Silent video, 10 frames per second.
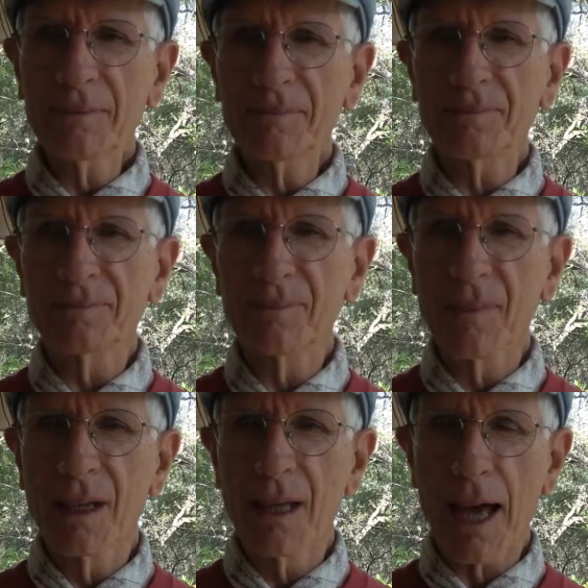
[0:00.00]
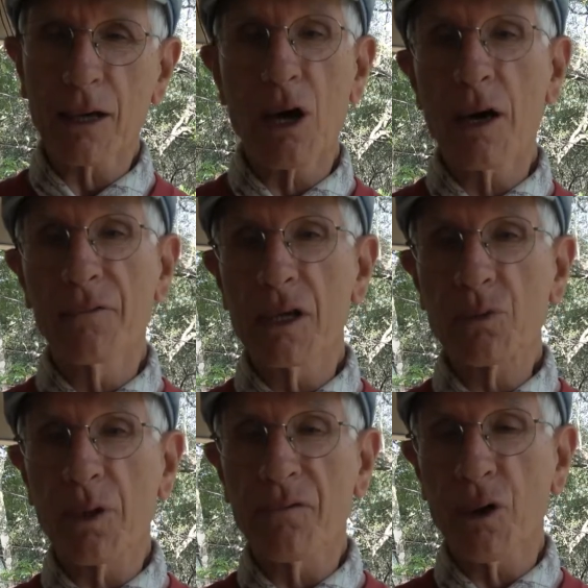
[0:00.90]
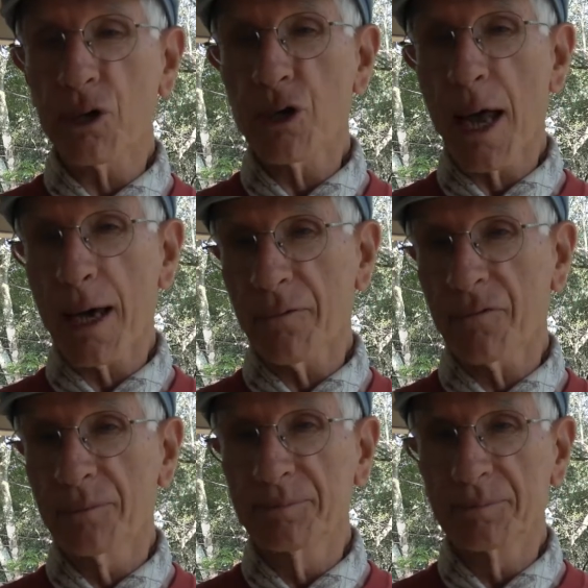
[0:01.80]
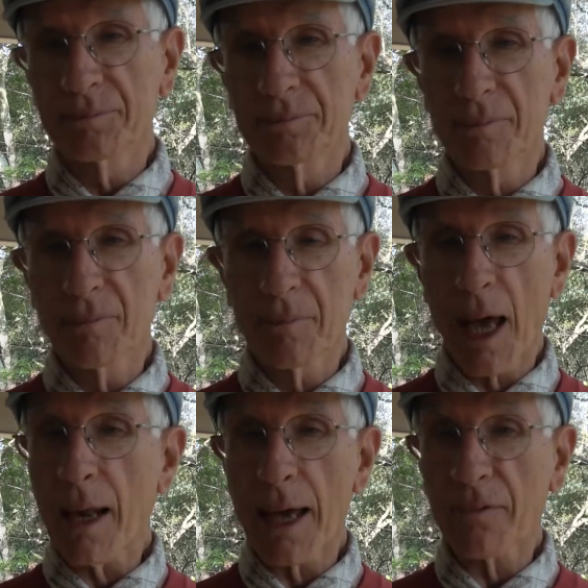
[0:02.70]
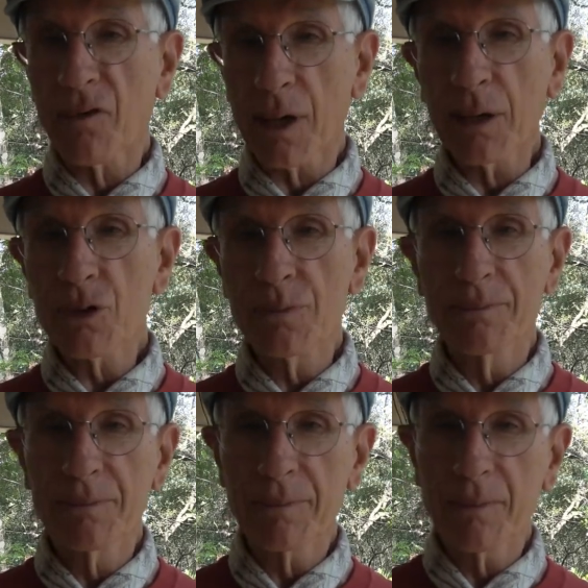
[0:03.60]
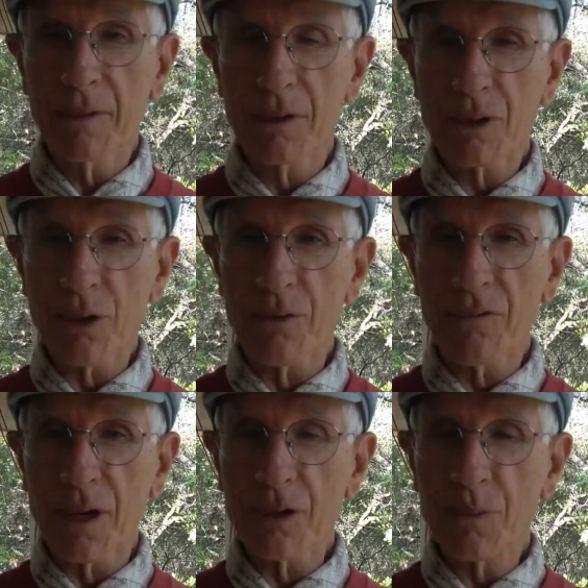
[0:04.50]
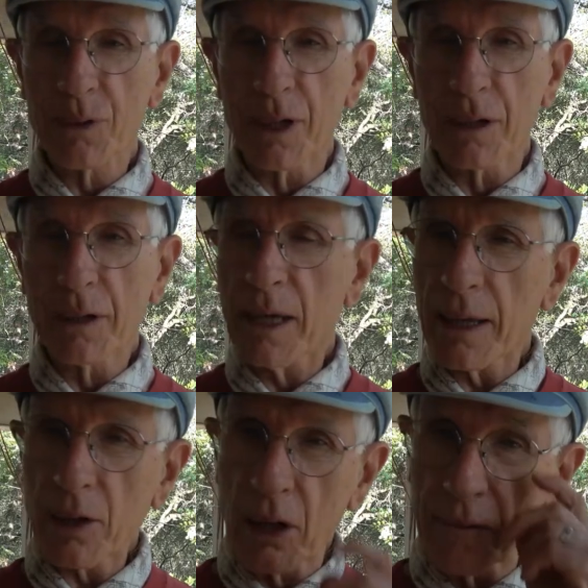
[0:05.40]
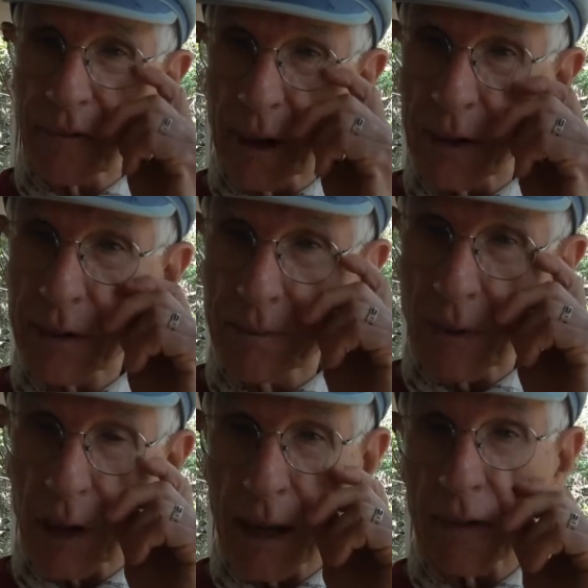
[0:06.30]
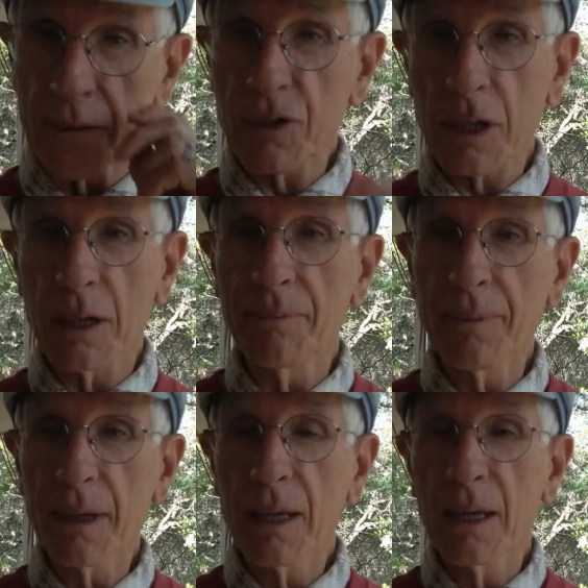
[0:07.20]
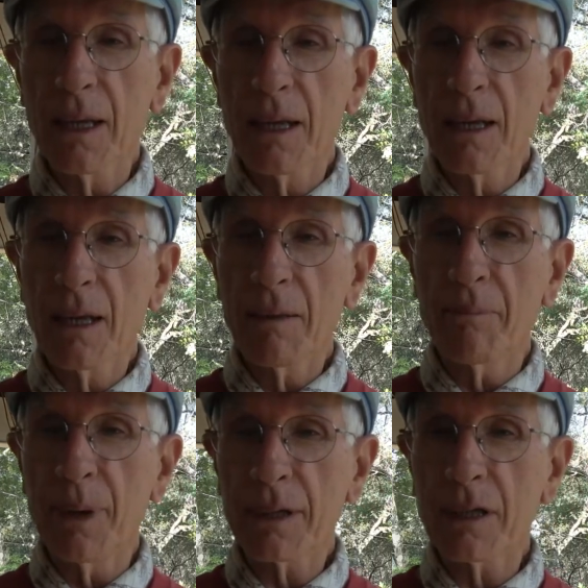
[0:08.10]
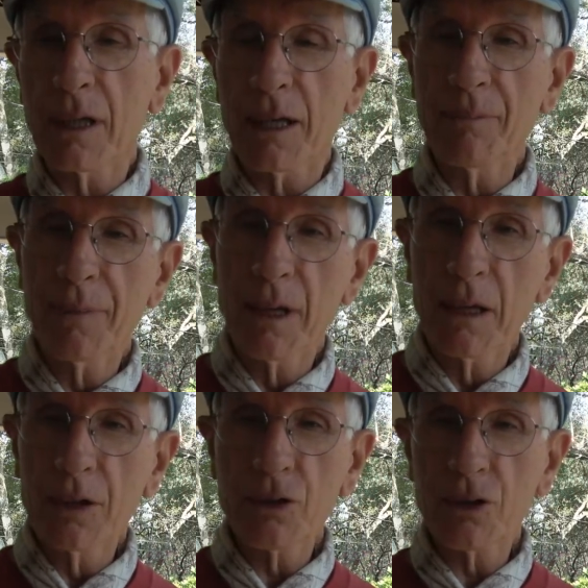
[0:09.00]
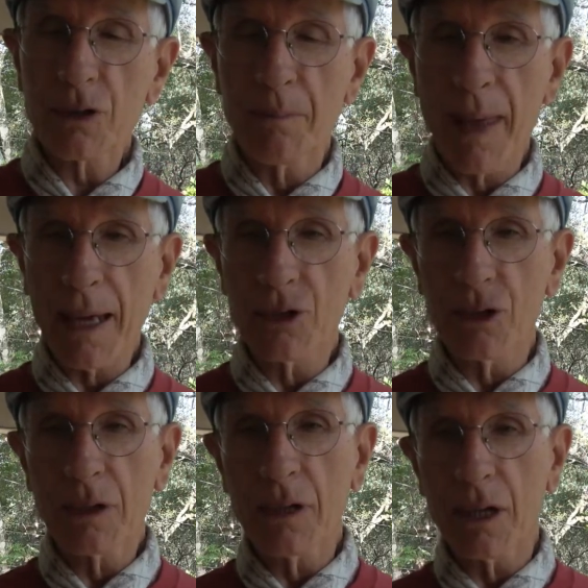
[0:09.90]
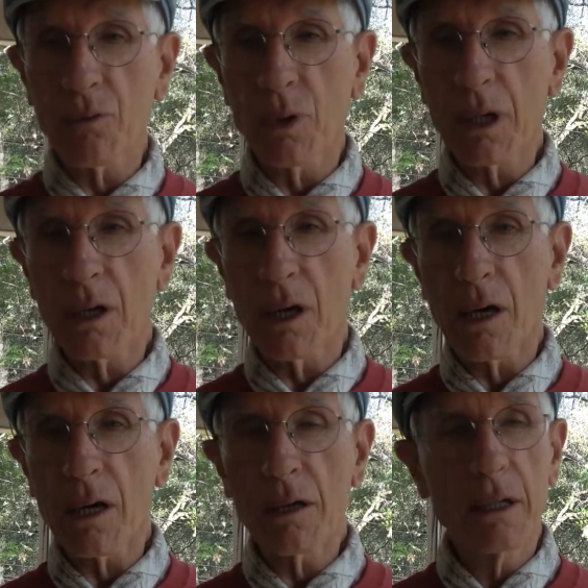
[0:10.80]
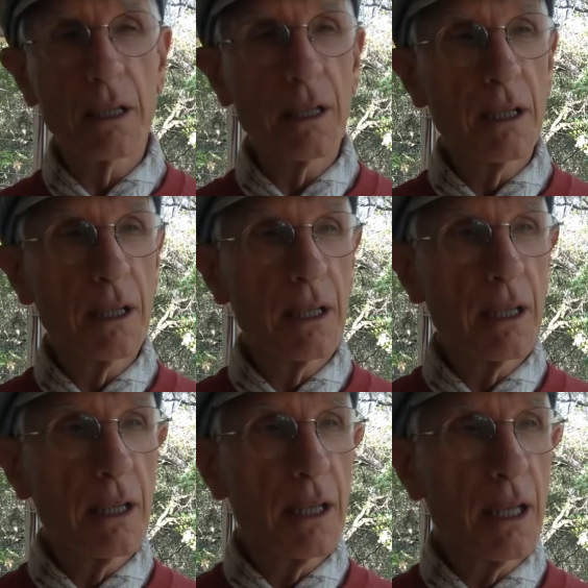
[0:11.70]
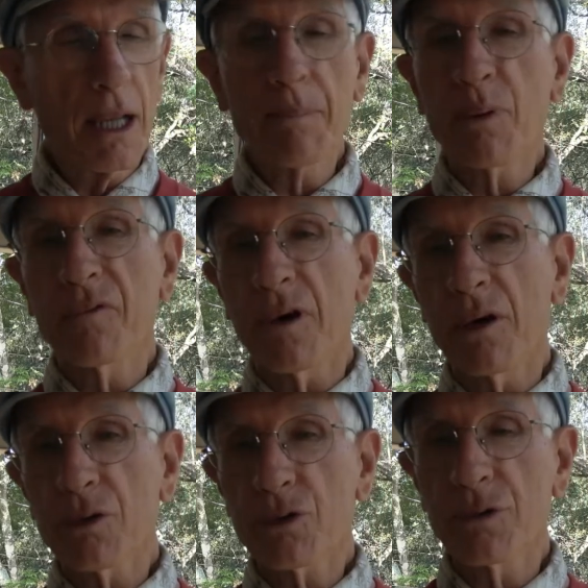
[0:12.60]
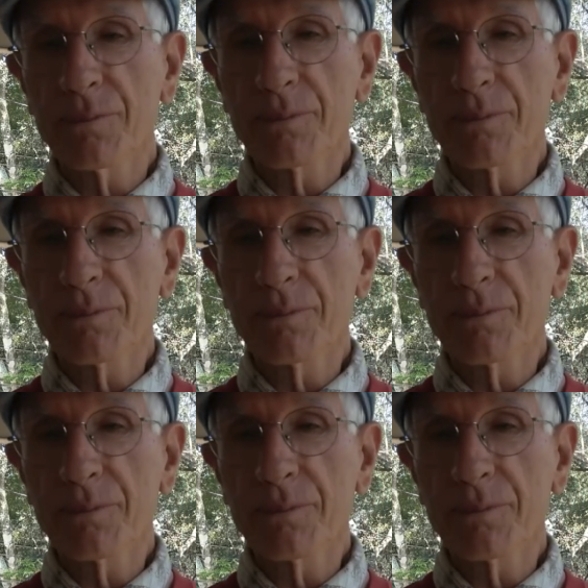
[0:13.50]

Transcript: I carved this with a French knife. I like France, southern France particularly. I like all of France, all of it I've seen. But let's just imagine that we are in Provence,